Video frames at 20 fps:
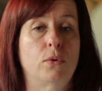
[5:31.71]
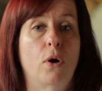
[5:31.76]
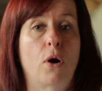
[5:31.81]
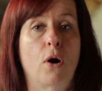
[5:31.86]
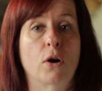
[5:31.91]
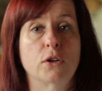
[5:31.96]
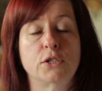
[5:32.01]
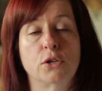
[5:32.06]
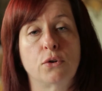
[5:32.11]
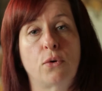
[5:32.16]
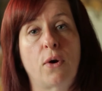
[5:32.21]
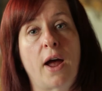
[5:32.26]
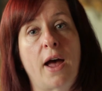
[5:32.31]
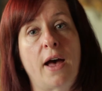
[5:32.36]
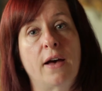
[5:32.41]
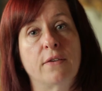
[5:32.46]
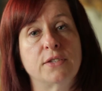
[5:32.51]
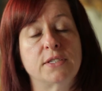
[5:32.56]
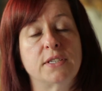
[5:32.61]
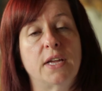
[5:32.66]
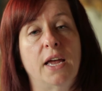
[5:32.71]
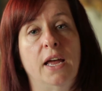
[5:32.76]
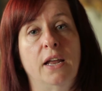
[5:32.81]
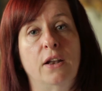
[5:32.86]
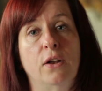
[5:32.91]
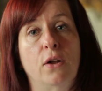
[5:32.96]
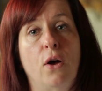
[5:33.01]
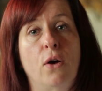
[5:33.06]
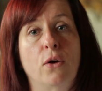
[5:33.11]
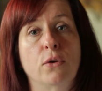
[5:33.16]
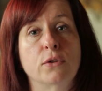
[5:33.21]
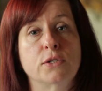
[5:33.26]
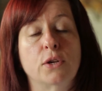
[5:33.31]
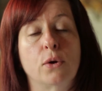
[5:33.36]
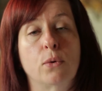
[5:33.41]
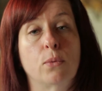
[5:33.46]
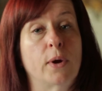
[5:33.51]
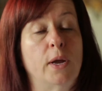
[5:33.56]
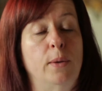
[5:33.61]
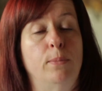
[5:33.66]
arts and crafts, and
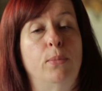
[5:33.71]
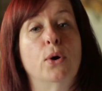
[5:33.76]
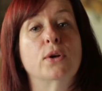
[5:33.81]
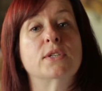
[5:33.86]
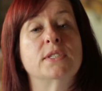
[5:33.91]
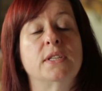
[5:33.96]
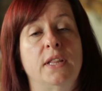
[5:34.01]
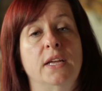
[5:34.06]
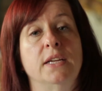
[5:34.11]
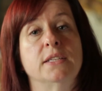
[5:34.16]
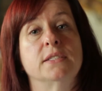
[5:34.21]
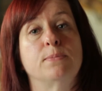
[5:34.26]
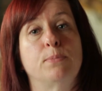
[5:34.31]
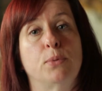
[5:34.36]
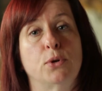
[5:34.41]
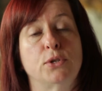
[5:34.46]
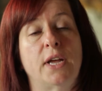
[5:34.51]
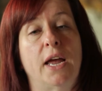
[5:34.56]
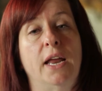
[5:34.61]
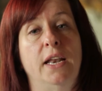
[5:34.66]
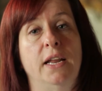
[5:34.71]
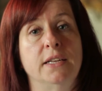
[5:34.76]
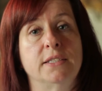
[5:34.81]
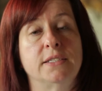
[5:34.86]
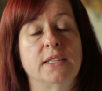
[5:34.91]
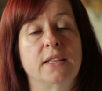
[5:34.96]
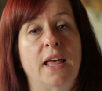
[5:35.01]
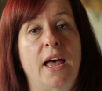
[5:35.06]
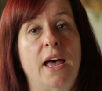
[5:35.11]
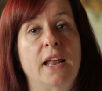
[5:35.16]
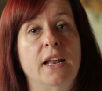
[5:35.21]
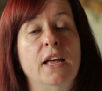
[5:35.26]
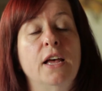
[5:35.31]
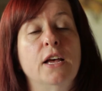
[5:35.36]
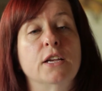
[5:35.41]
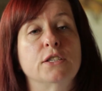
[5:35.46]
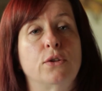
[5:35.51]
also read books and things pertaining to that.